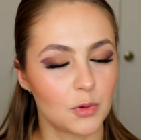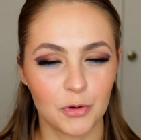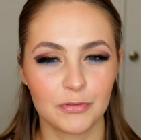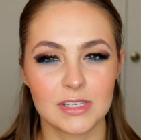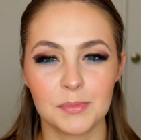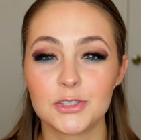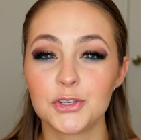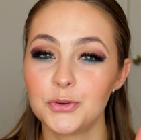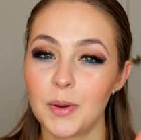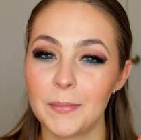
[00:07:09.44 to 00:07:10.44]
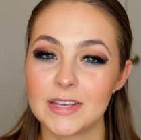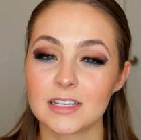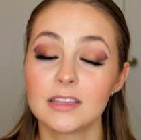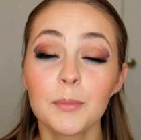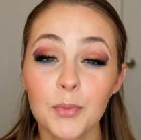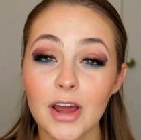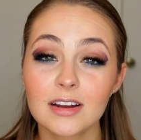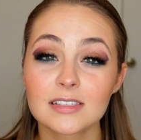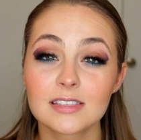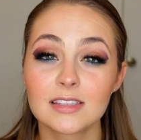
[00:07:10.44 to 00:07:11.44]
Morphe sent me 2 amazing lip
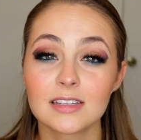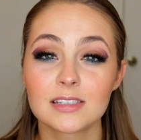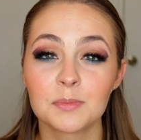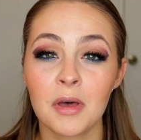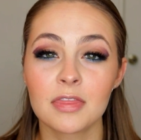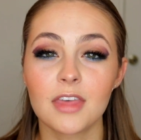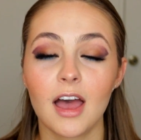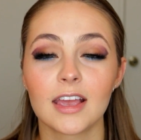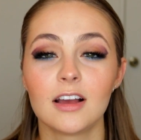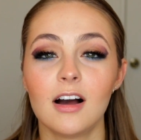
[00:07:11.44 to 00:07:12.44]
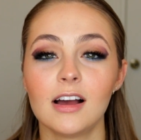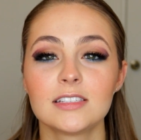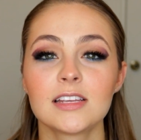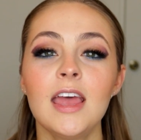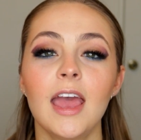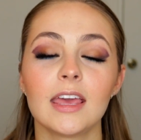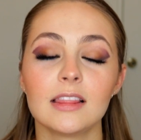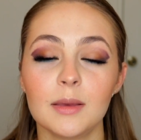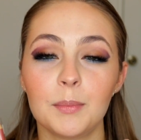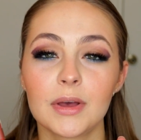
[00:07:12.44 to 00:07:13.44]
products this month. I got
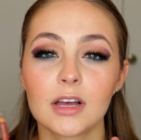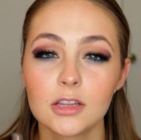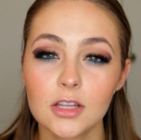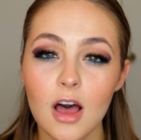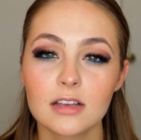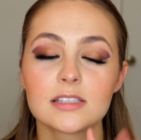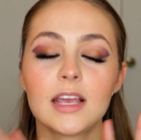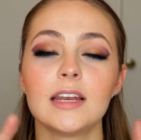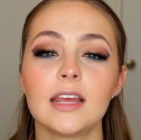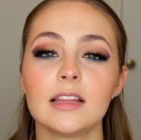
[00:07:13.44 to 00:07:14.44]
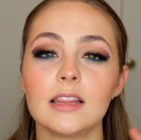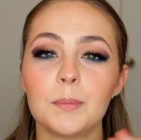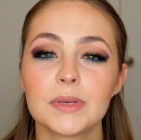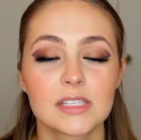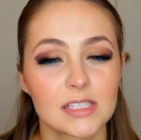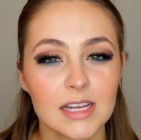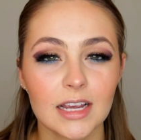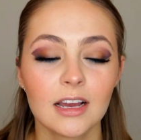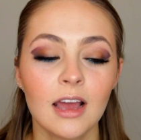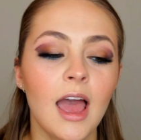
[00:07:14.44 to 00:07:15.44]
a lip gloss and a
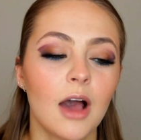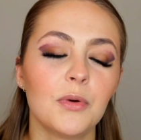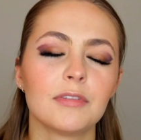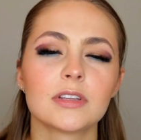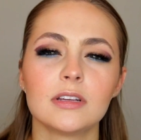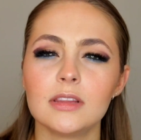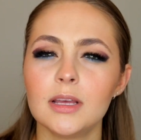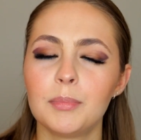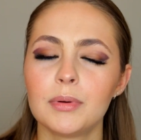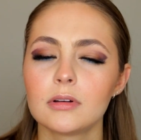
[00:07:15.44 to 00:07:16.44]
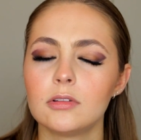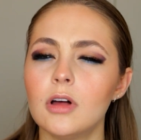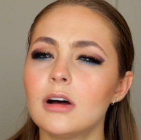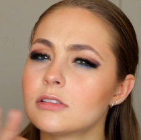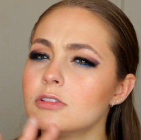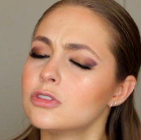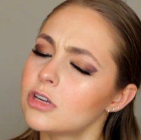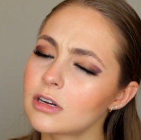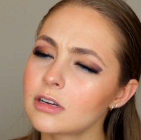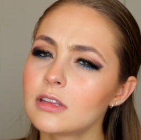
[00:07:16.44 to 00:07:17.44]
lipstick. However, the lip gloss is
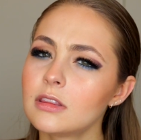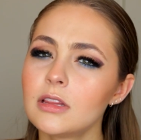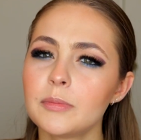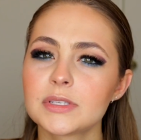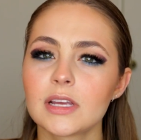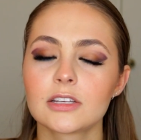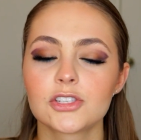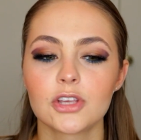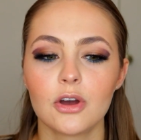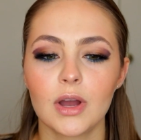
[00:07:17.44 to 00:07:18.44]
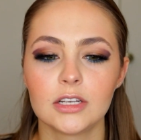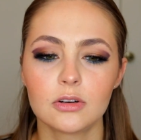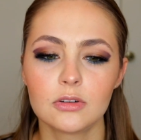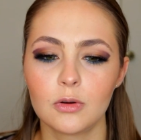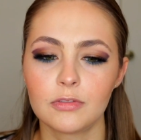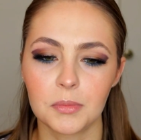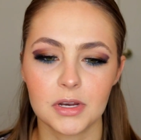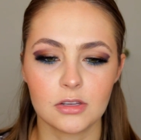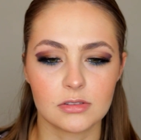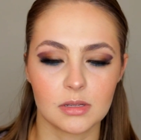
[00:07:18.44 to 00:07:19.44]
darker than the lipstick, so I don't know if I'm
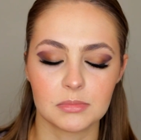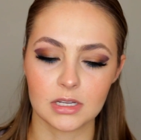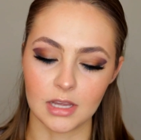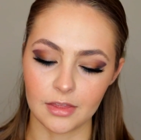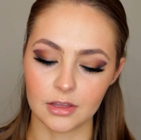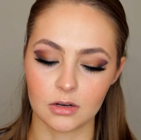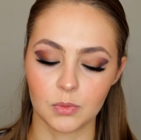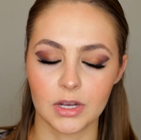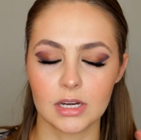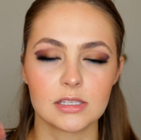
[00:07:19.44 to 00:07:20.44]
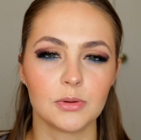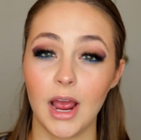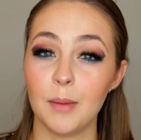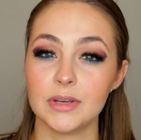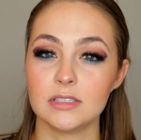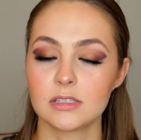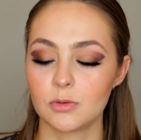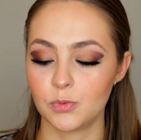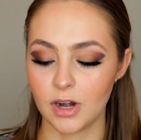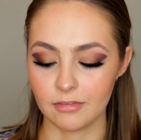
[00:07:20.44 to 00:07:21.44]
going to use them together. We're going to see what
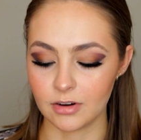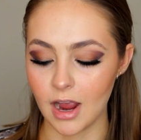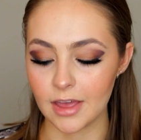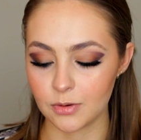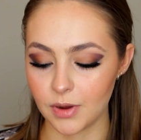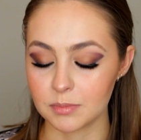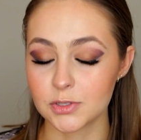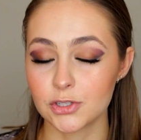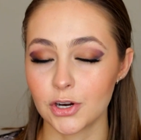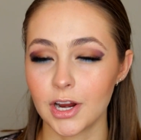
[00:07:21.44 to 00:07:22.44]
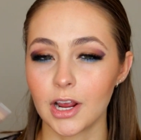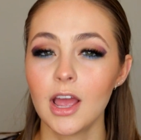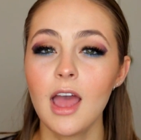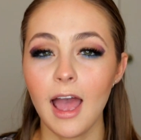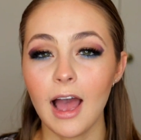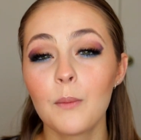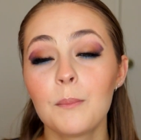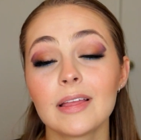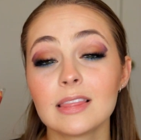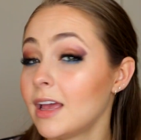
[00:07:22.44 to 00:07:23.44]
happens. Whatever. Either way, I'm starting
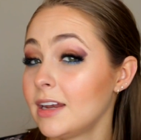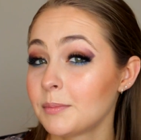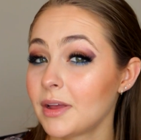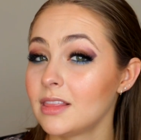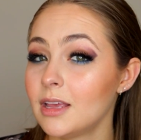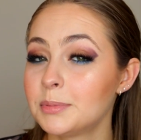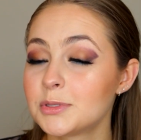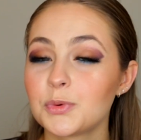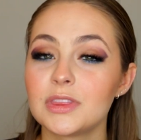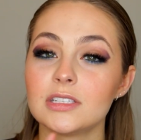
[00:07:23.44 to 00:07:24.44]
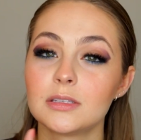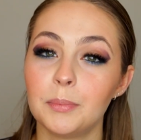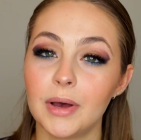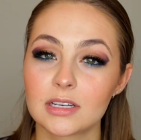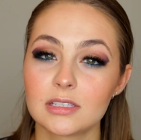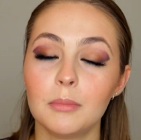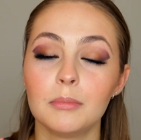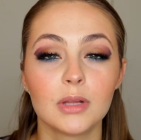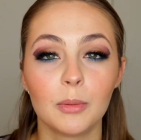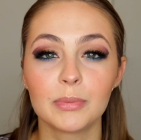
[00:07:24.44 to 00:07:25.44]
out by lining my lips with this
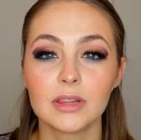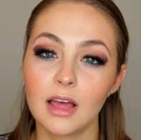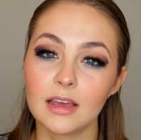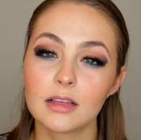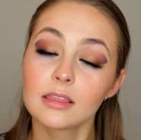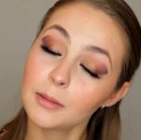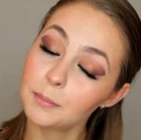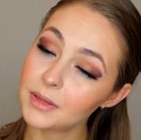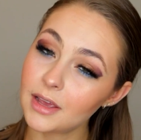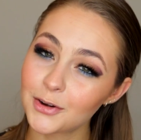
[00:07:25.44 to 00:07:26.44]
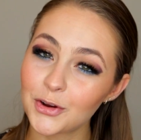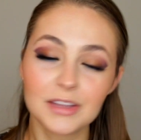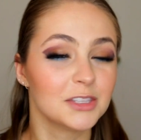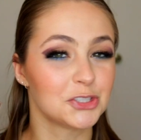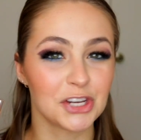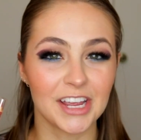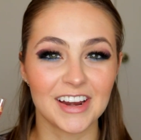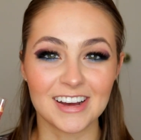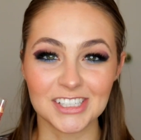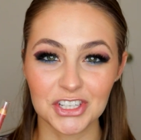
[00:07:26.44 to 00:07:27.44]
Buxom Plumpline lip liner in the
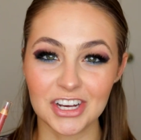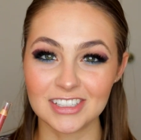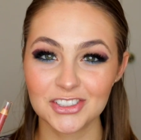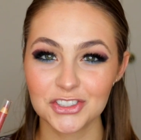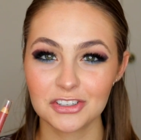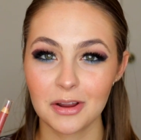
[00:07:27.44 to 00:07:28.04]
shade Hush Hush.